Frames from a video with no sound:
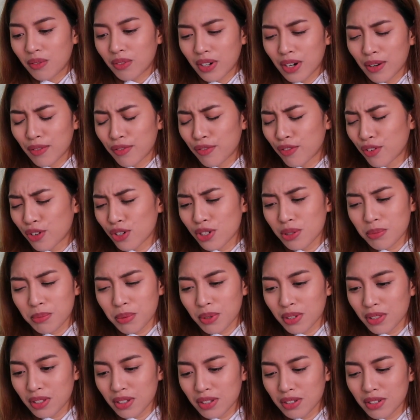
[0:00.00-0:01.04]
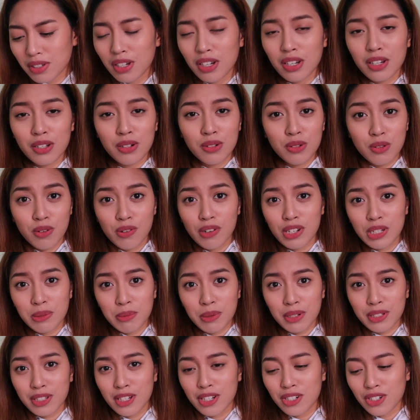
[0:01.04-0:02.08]
When I first bought this I had no
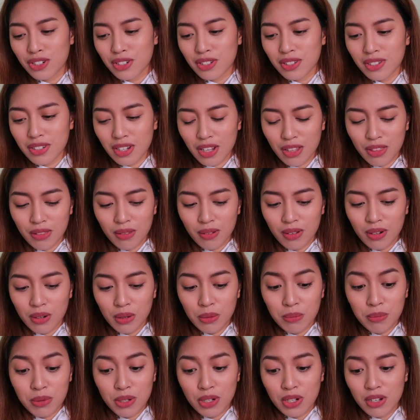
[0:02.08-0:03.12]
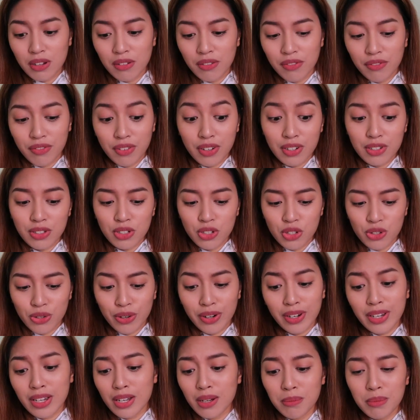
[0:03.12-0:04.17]
expectations. I thought it'd be fun to
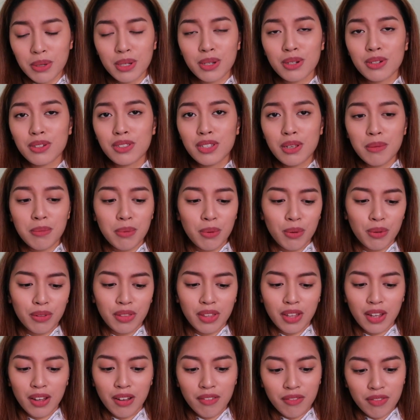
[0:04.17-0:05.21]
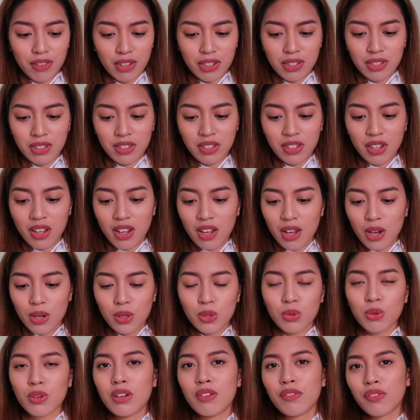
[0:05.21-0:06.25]
try out because they both have this
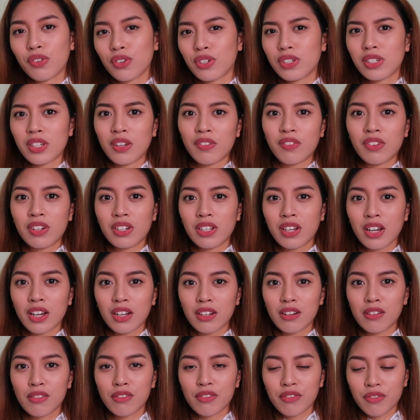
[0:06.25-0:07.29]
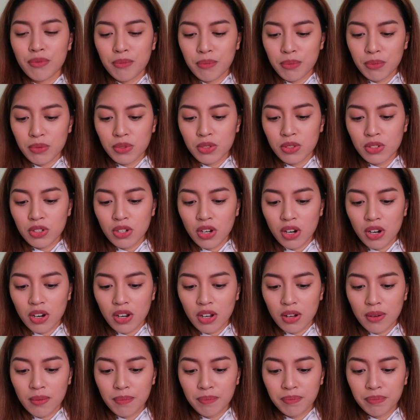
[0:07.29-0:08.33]
24/7 kind
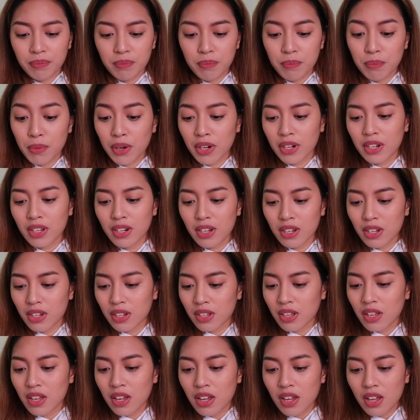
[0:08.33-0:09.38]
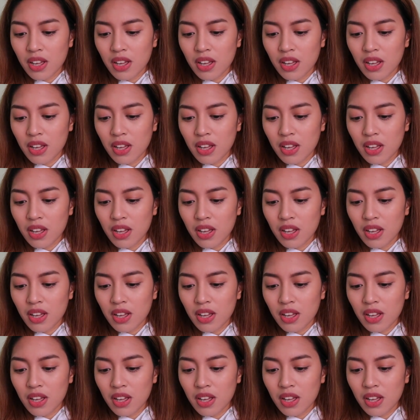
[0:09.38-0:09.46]
of marketing